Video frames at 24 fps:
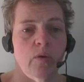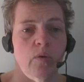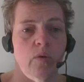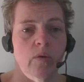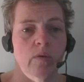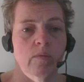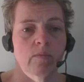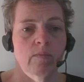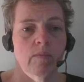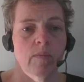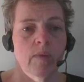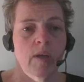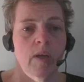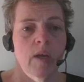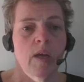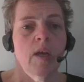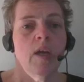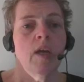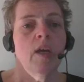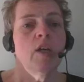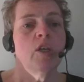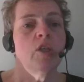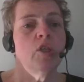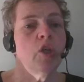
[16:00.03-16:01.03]
on.
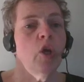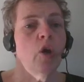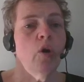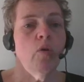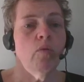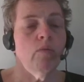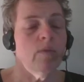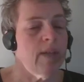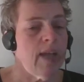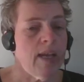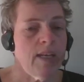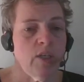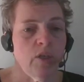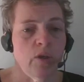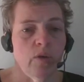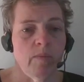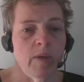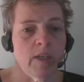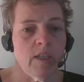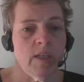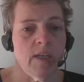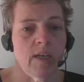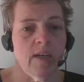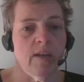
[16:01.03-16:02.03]
So get your
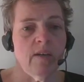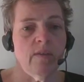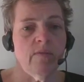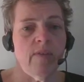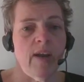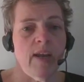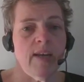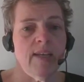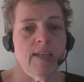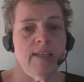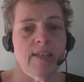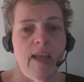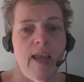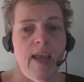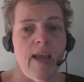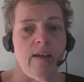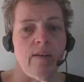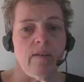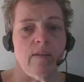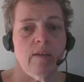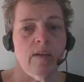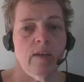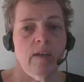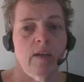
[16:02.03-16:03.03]
material ready there,
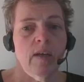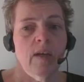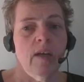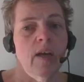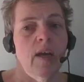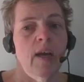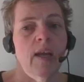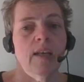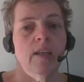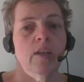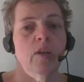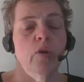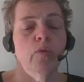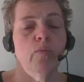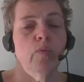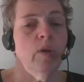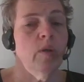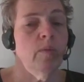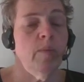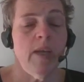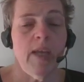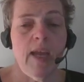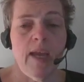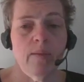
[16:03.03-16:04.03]
and you will
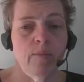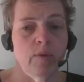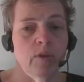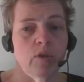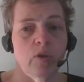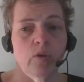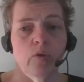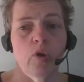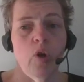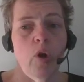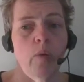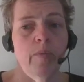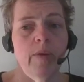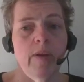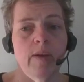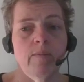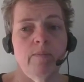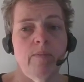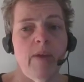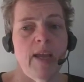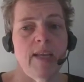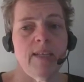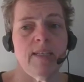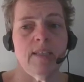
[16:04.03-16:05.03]
be able to copy and
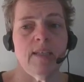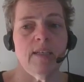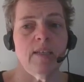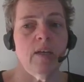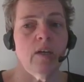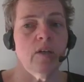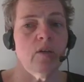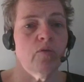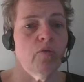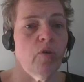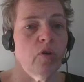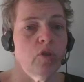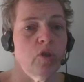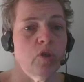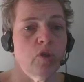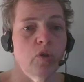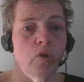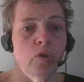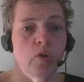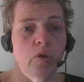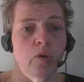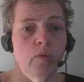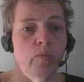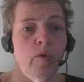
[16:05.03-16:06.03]
paste it across to
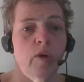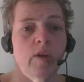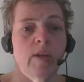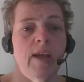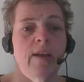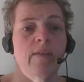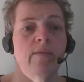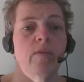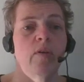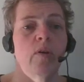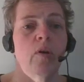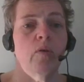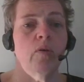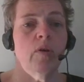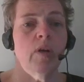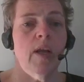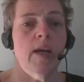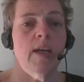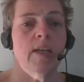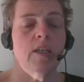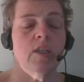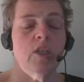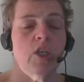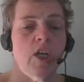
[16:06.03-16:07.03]
your whatever
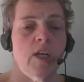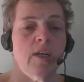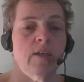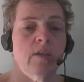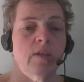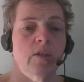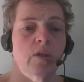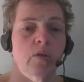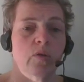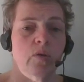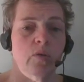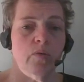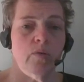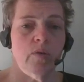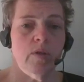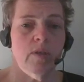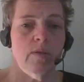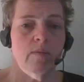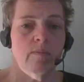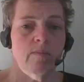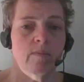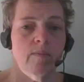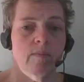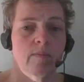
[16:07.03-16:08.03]
online channel you use.
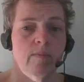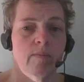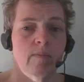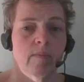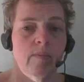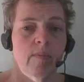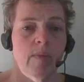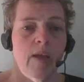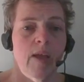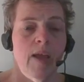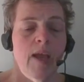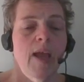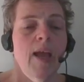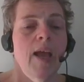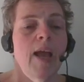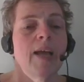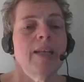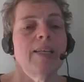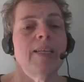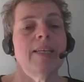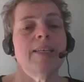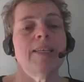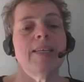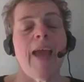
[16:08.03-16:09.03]

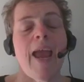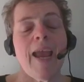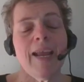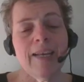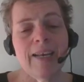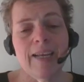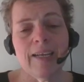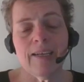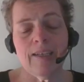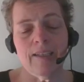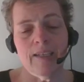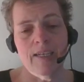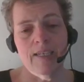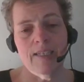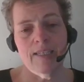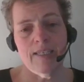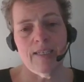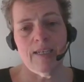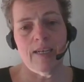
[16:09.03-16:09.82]
The technical ins and